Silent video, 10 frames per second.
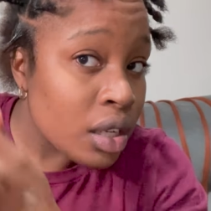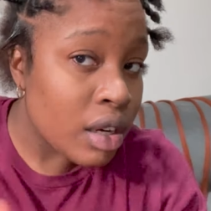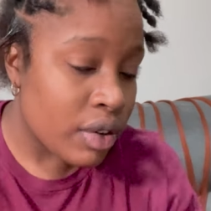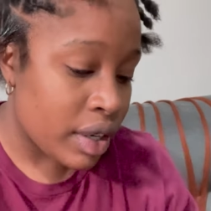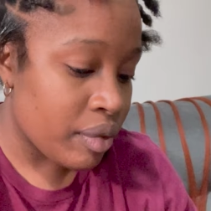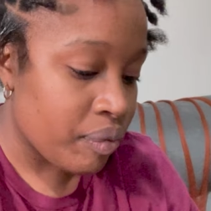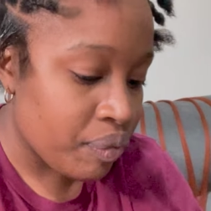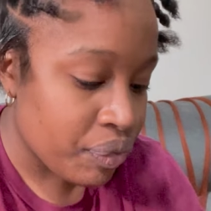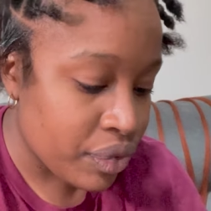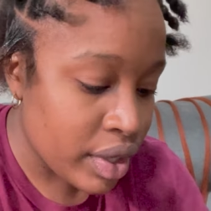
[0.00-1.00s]
All right,
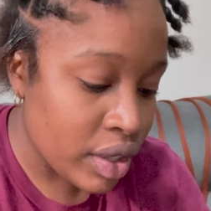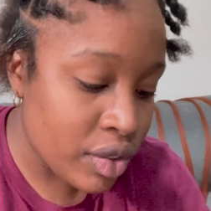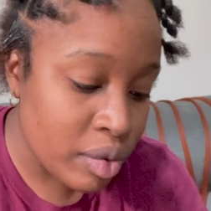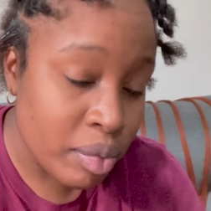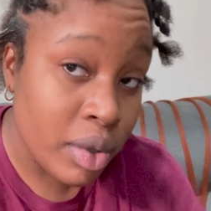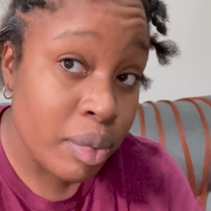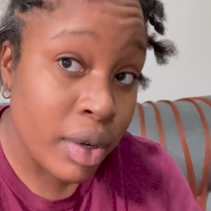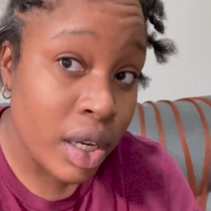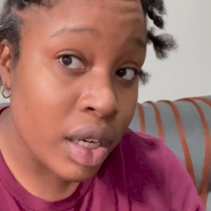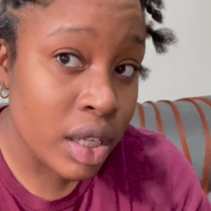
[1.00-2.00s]
take some more
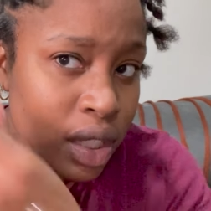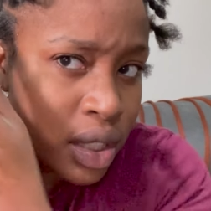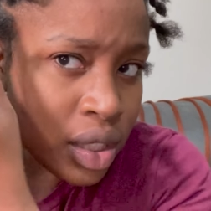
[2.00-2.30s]
product.